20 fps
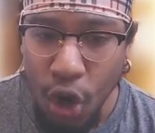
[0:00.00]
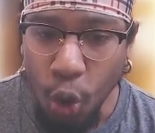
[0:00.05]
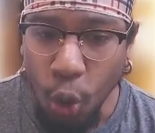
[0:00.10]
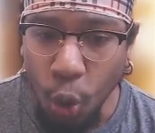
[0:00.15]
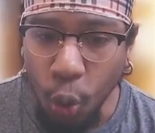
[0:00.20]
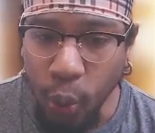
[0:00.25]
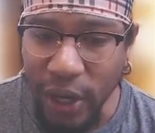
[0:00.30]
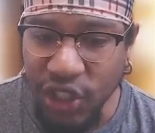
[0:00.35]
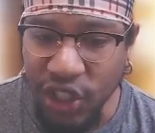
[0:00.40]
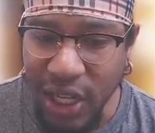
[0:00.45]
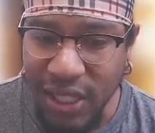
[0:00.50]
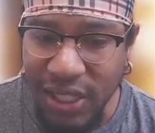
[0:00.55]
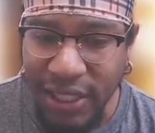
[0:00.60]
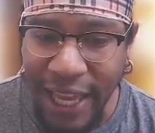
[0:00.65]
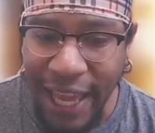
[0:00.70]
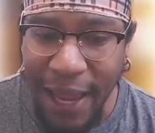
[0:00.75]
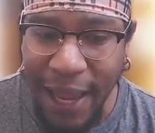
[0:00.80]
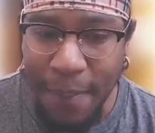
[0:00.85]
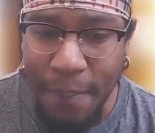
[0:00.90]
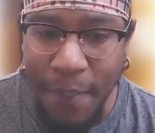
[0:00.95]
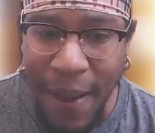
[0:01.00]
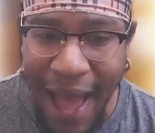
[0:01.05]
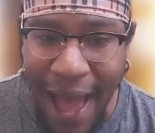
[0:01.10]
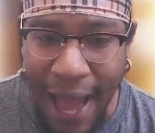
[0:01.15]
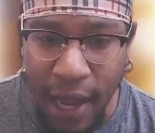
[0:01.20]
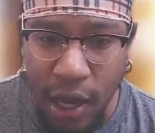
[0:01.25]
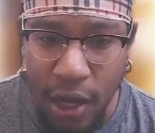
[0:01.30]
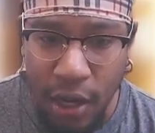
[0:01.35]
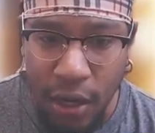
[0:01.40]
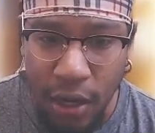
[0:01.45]
We just came
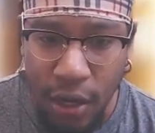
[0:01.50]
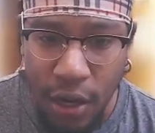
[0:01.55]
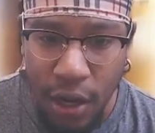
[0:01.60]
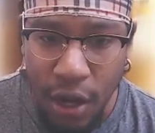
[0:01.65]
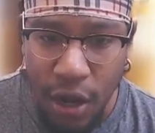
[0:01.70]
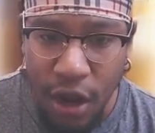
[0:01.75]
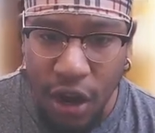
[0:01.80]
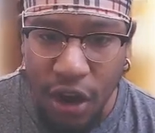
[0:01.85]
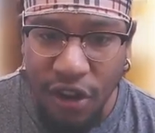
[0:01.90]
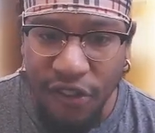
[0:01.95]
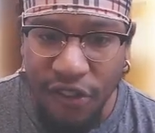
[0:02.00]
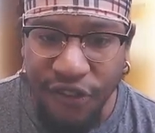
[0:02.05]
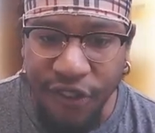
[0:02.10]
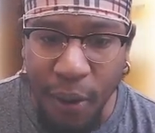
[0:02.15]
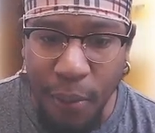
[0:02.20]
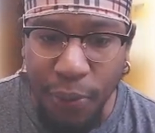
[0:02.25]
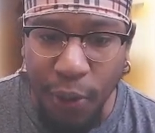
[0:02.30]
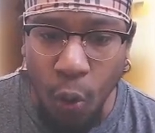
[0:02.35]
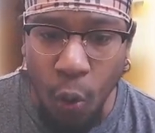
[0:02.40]
back from the